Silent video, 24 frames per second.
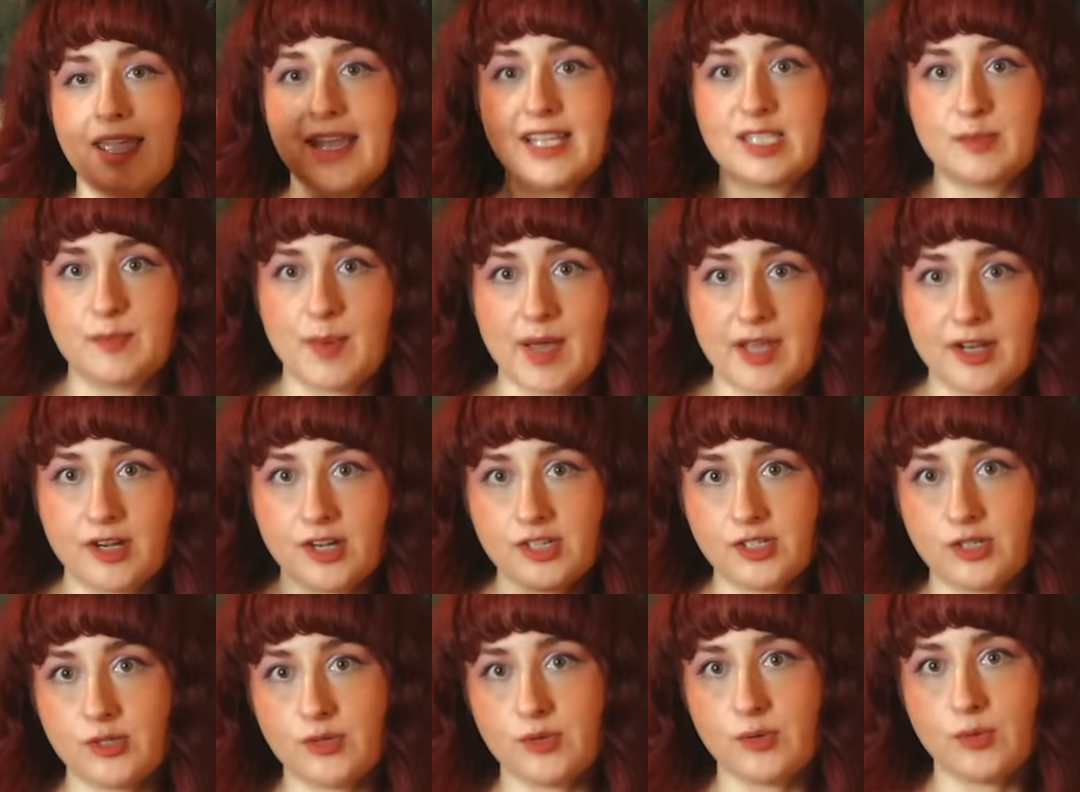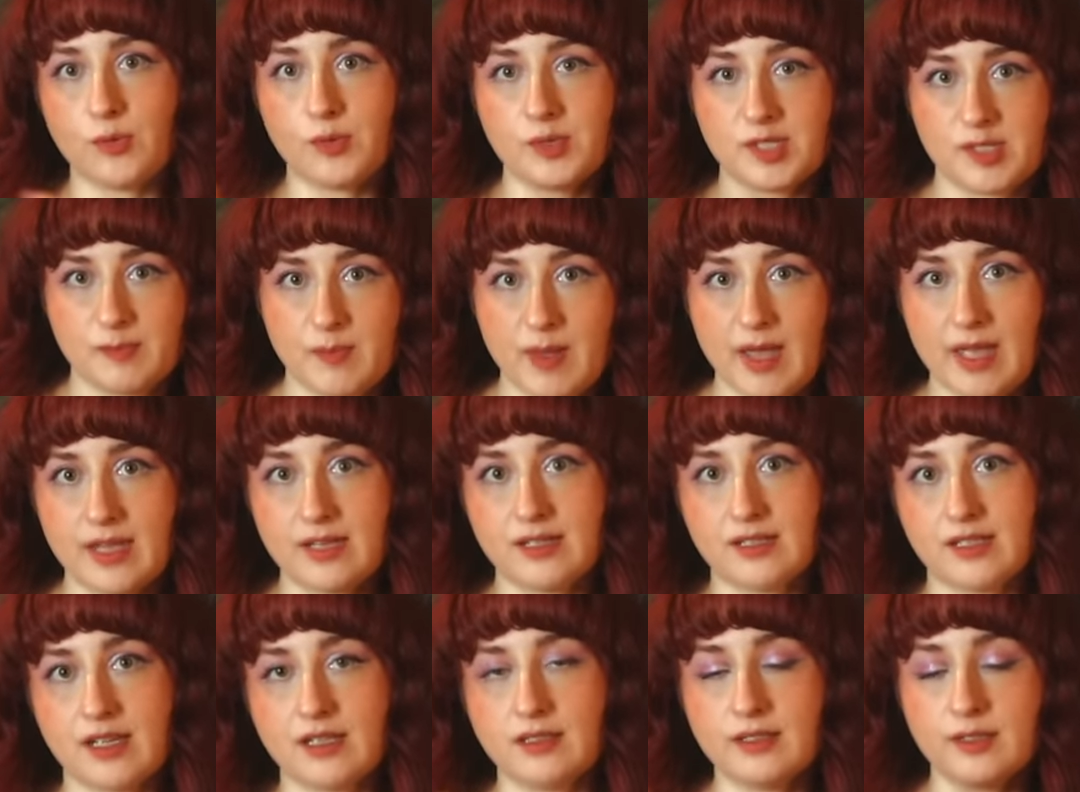it's better to
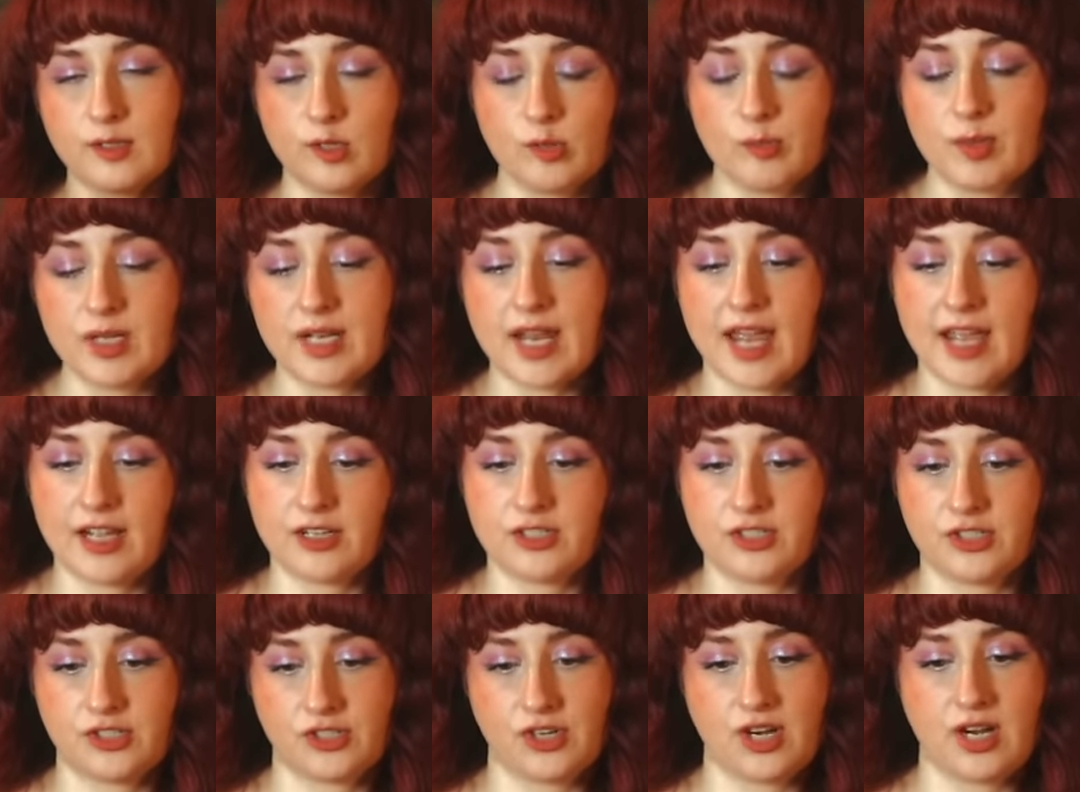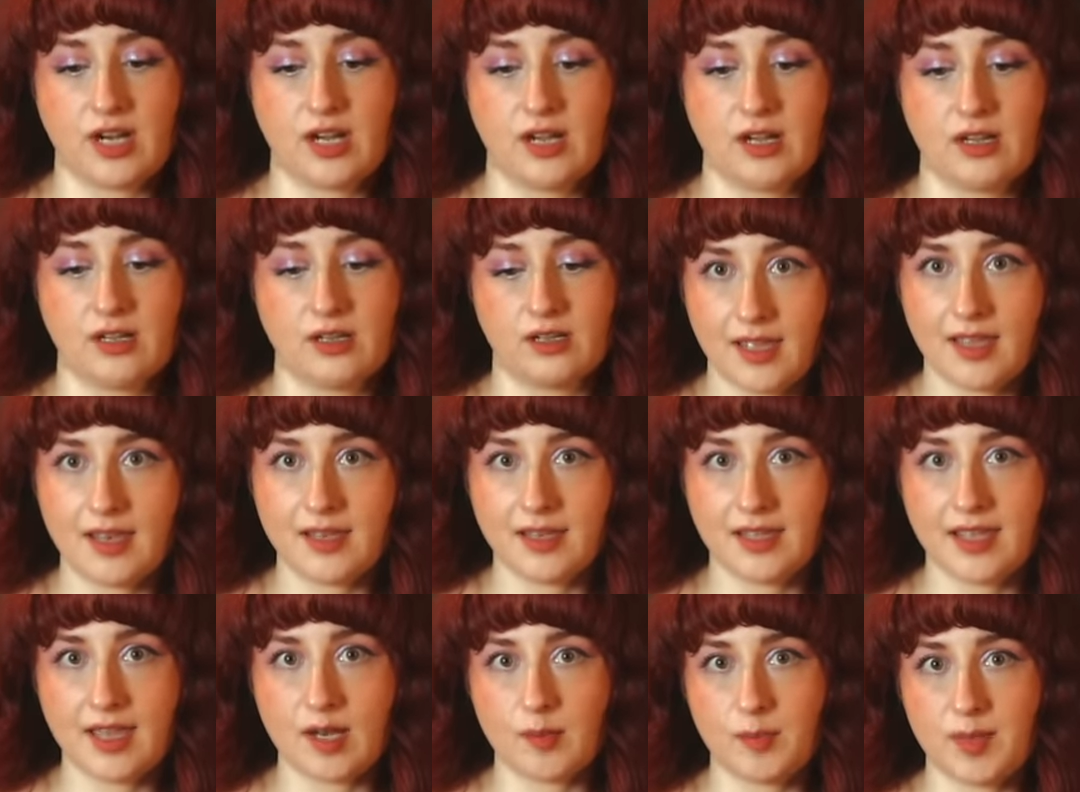spend a little bit extra
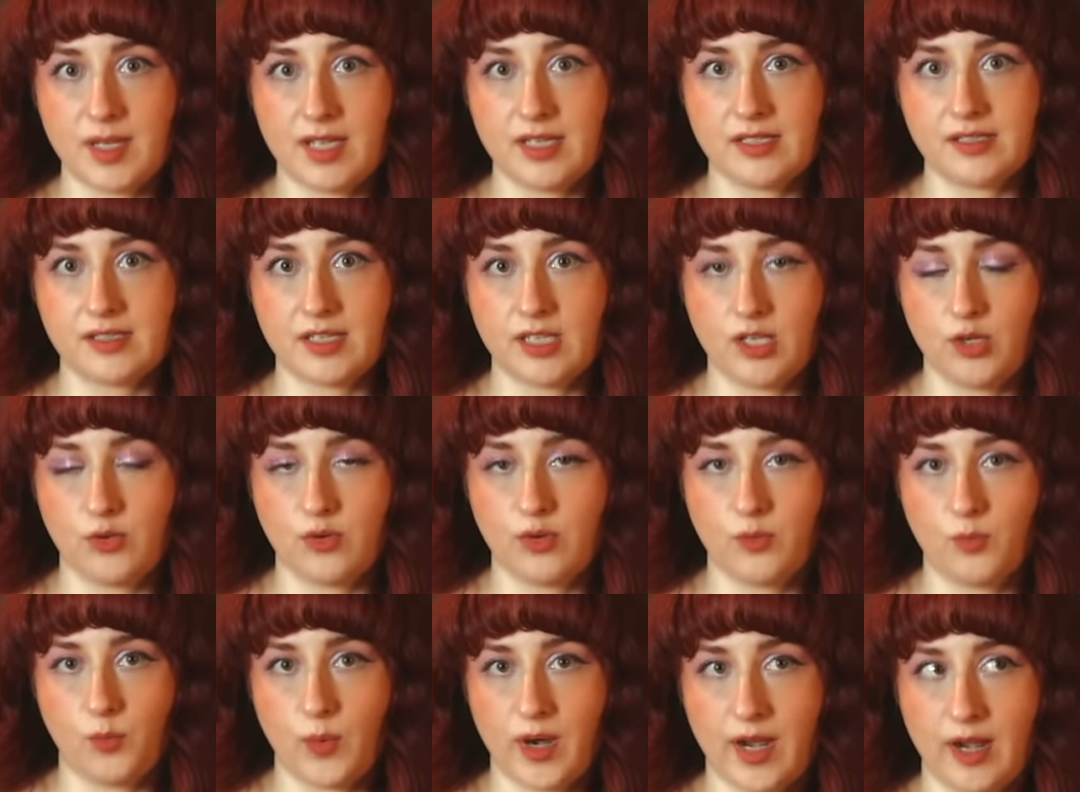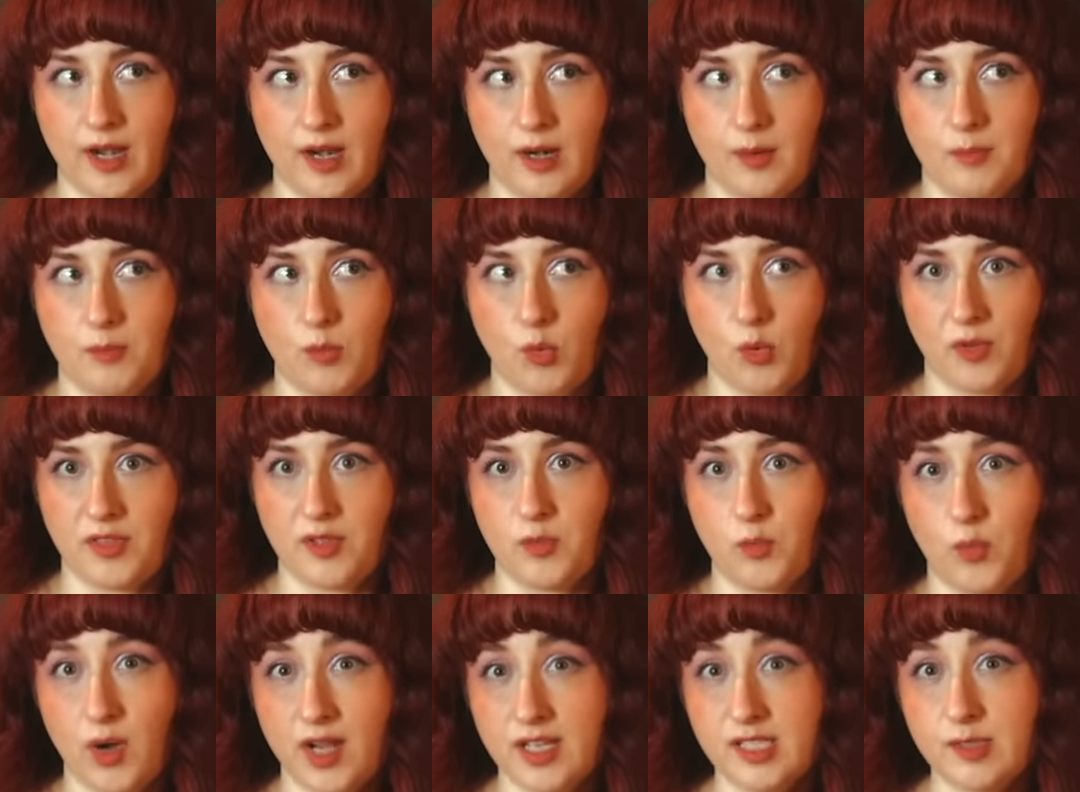and get a piece that you can wear more
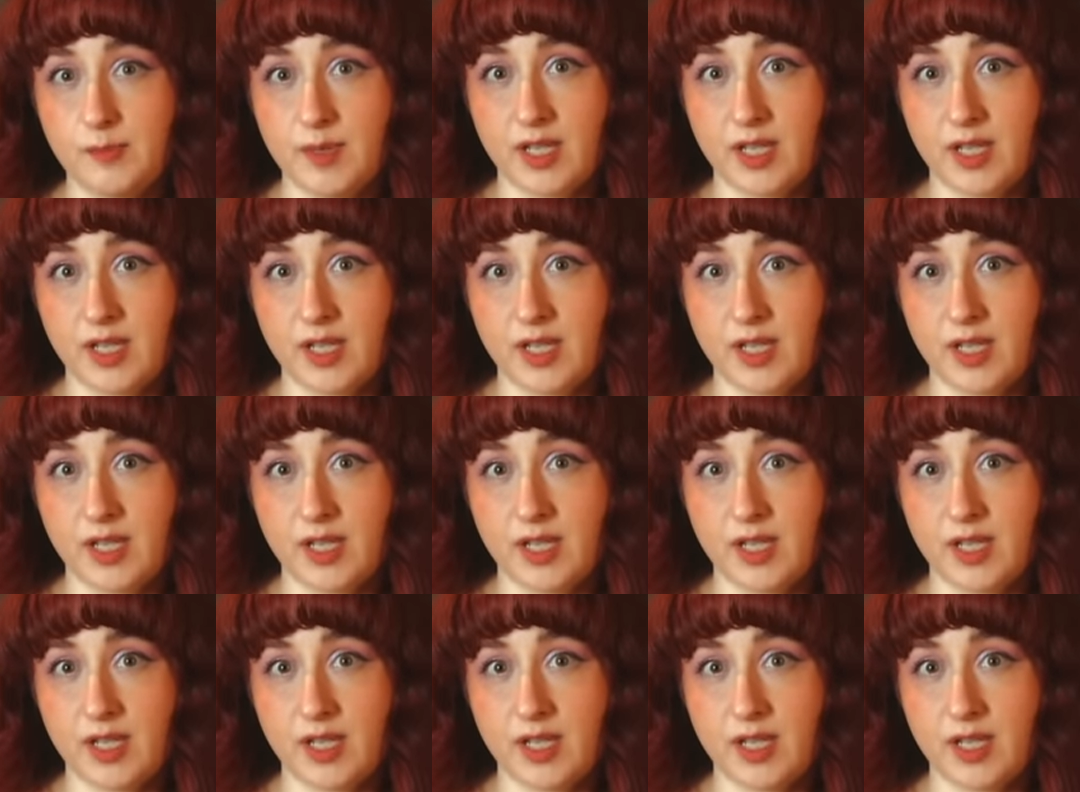than once,